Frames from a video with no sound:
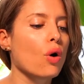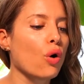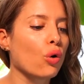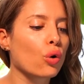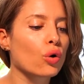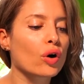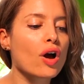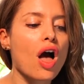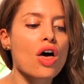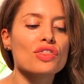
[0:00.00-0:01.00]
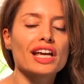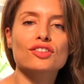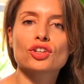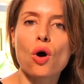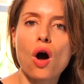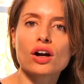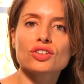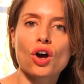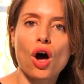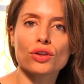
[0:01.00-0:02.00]
Or they
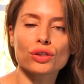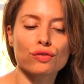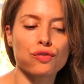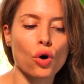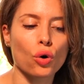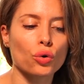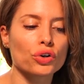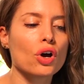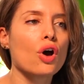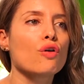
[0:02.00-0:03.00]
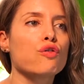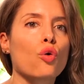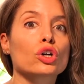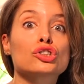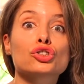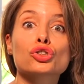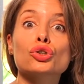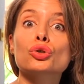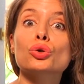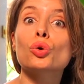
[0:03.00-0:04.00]
talked on the phone for
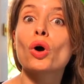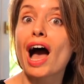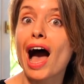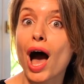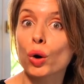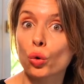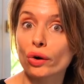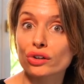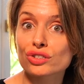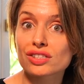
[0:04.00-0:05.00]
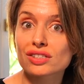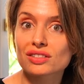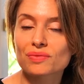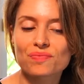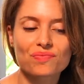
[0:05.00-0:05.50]
2 hours.